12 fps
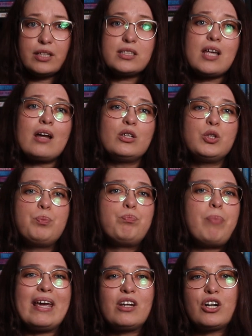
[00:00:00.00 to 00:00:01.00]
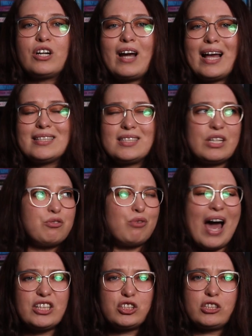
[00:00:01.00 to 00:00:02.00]
He started to paint her as
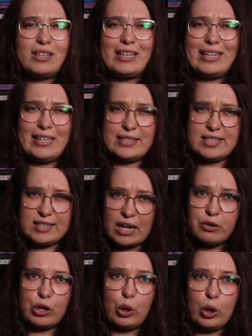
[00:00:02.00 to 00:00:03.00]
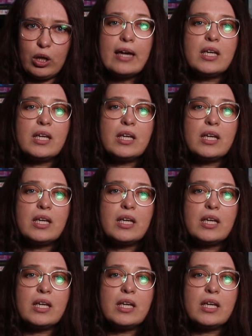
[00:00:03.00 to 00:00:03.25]
irrational and hysterical.